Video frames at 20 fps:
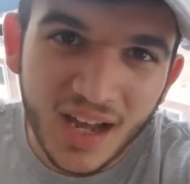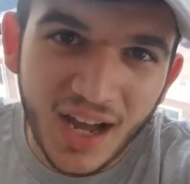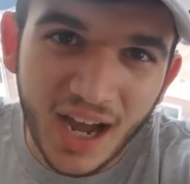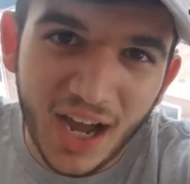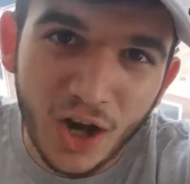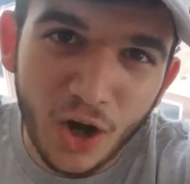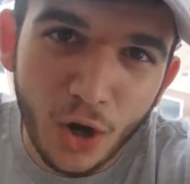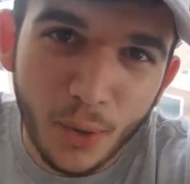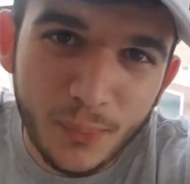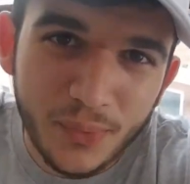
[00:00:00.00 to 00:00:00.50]

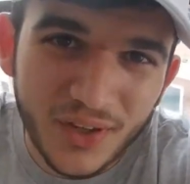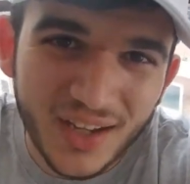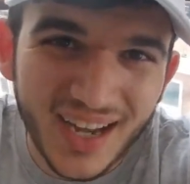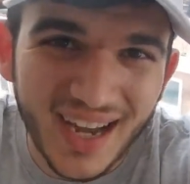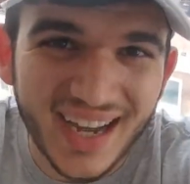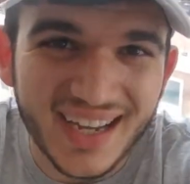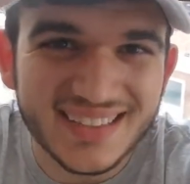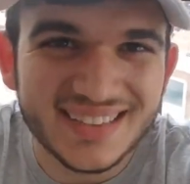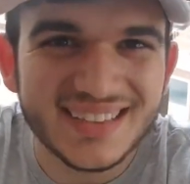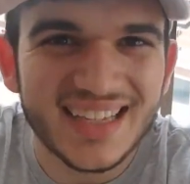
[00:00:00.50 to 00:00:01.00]
I hope you
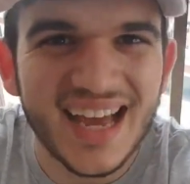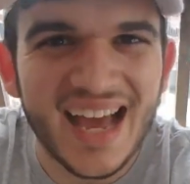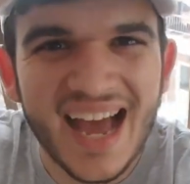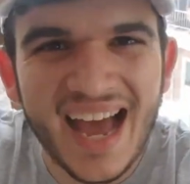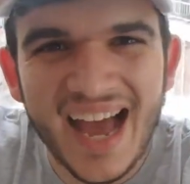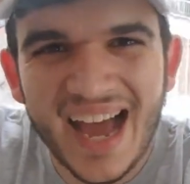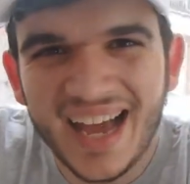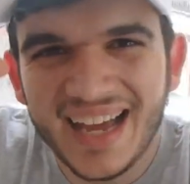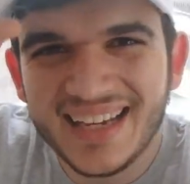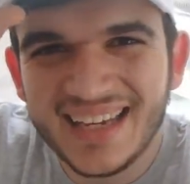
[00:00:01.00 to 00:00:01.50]
guys
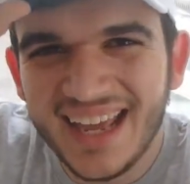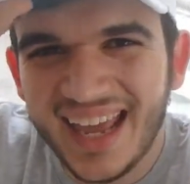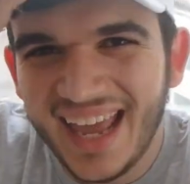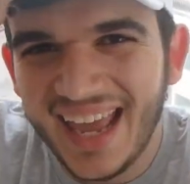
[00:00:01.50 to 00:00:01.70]
had